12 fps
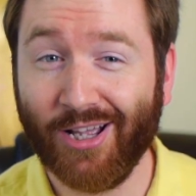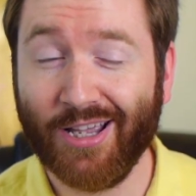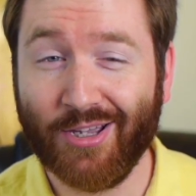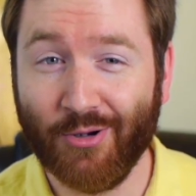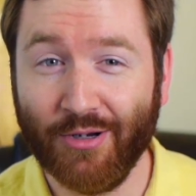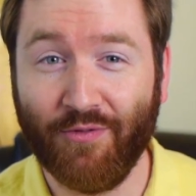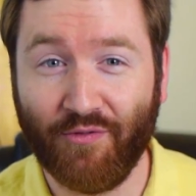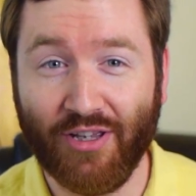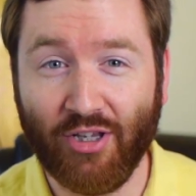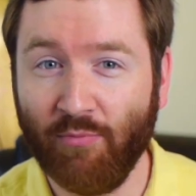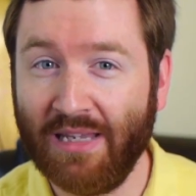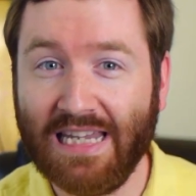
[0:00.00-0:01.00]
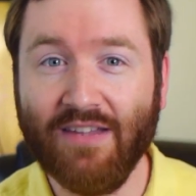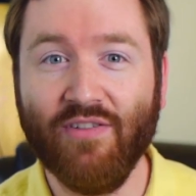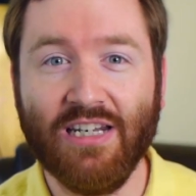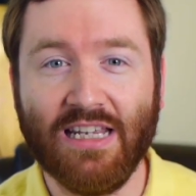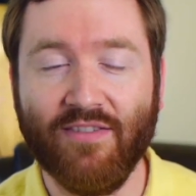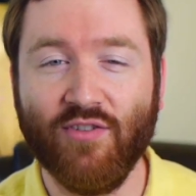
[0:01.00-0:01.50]
a good film
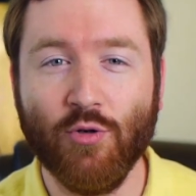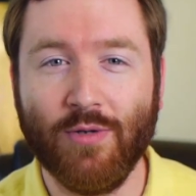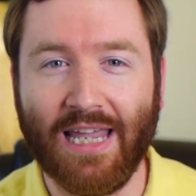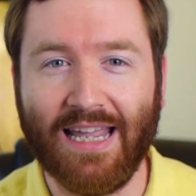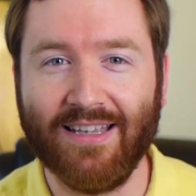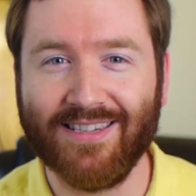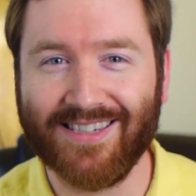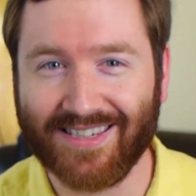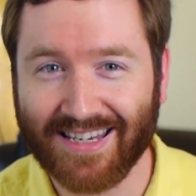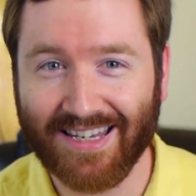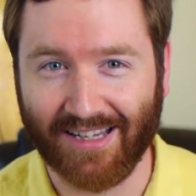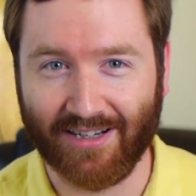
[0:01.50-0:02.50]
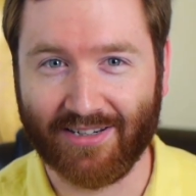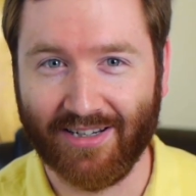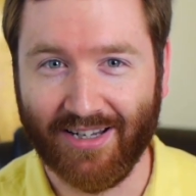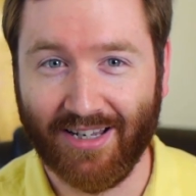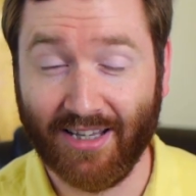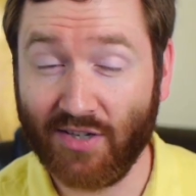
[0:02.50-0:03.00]
even if you can't see it.
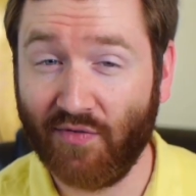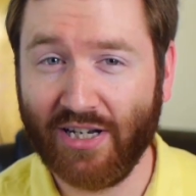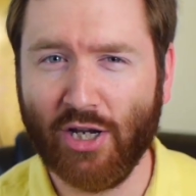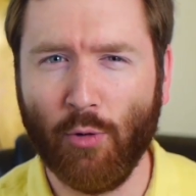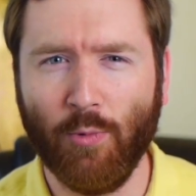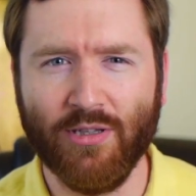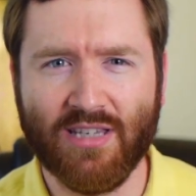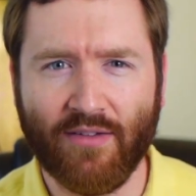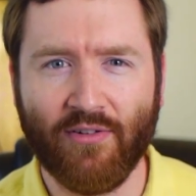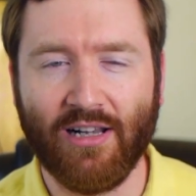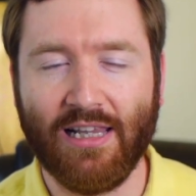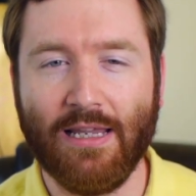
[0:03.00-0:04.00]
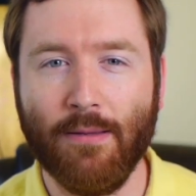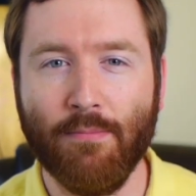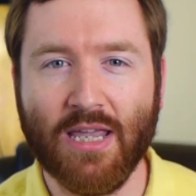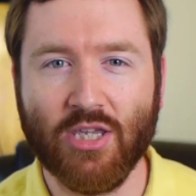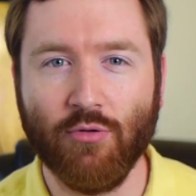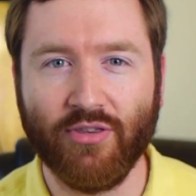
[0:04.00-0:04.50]
This video will definitely
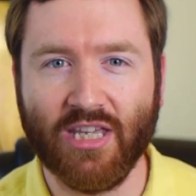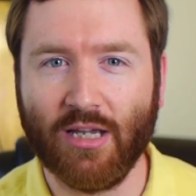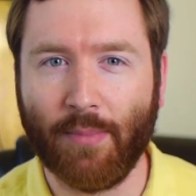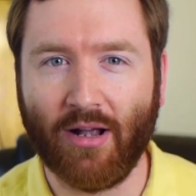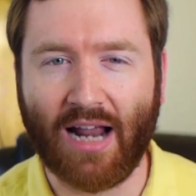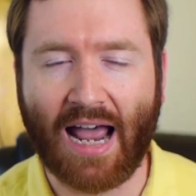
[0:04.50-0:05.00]
make you think about